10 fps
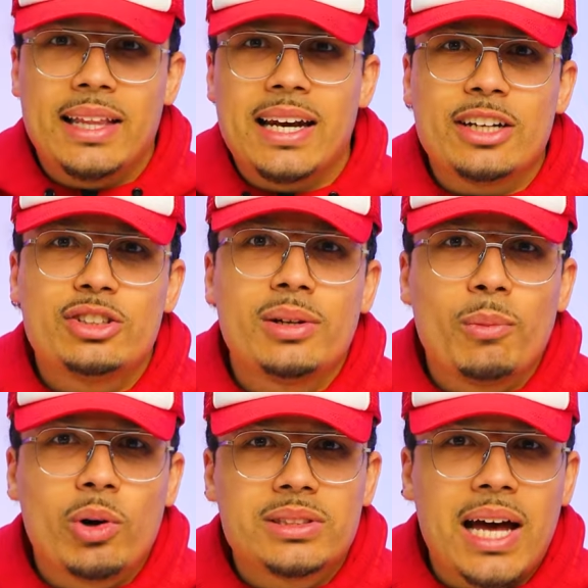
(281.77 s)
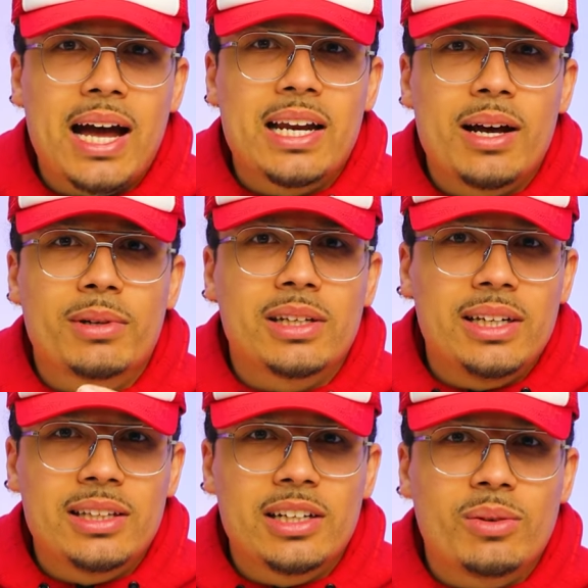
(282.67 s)
And then I do the more tied up
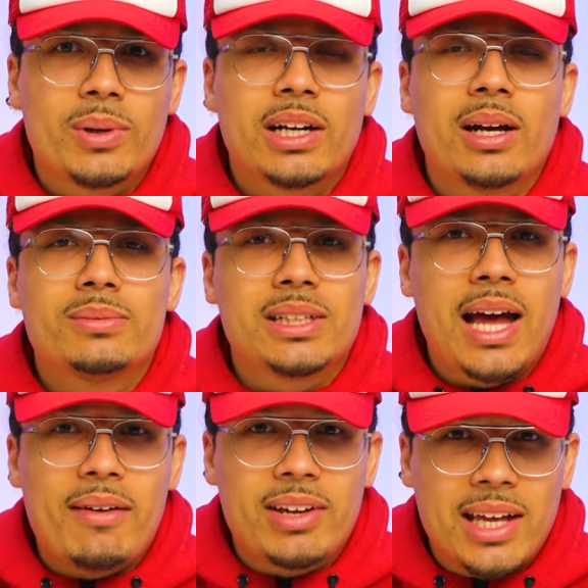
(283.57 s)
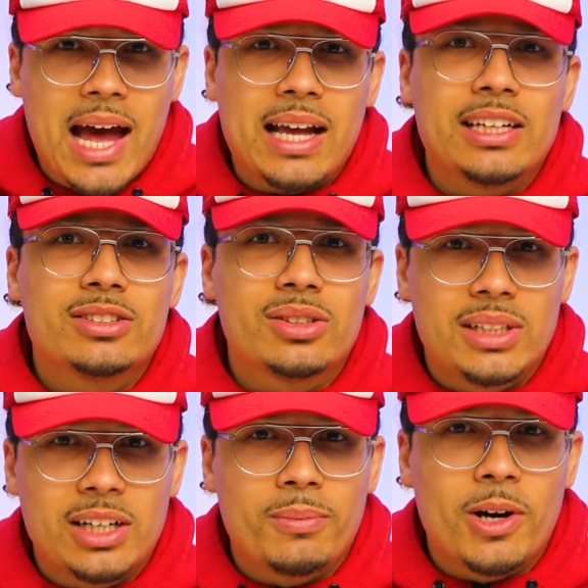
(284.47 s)
clean look when it comes to having khakis or
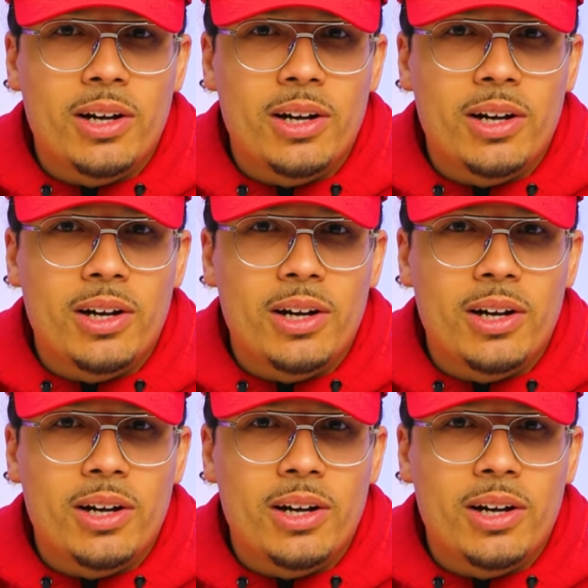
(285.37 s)
denim